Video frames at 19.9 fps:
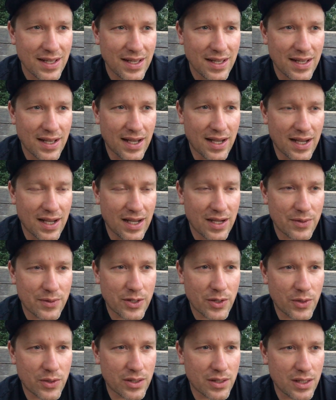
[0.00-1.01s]
we're
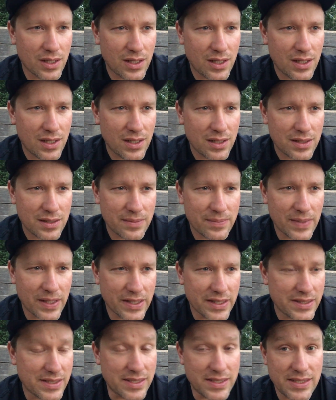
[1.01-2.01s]
going along. I
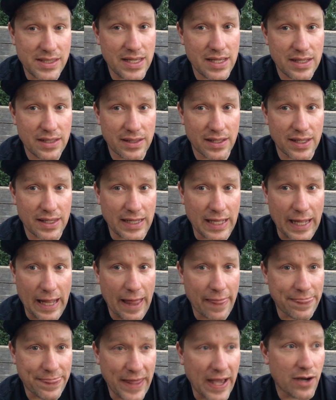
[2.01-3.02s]
get to see like
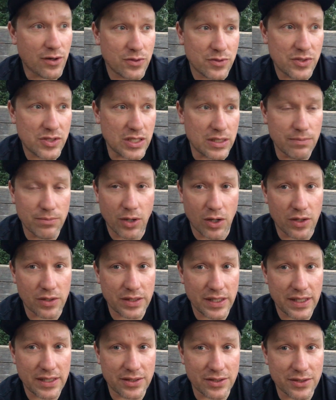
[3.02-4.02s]
1,000 bald
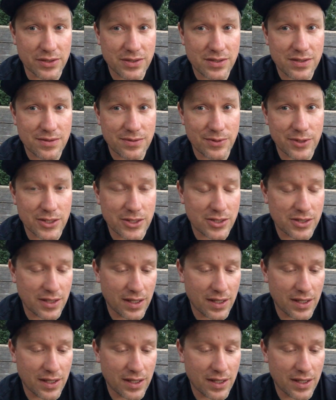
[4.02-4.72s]
eagles, which